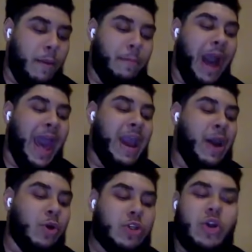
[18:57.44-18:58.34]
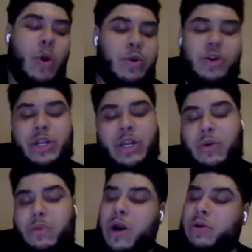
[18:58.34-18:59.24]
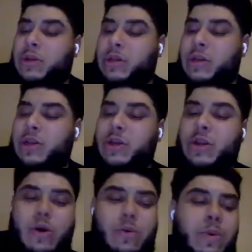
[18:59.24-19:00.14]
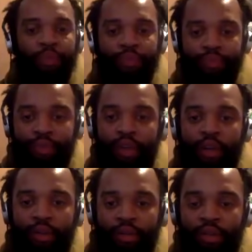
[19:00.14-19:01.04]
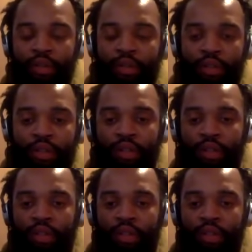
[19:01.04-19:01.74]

by what's going on in the world. You know, we as black people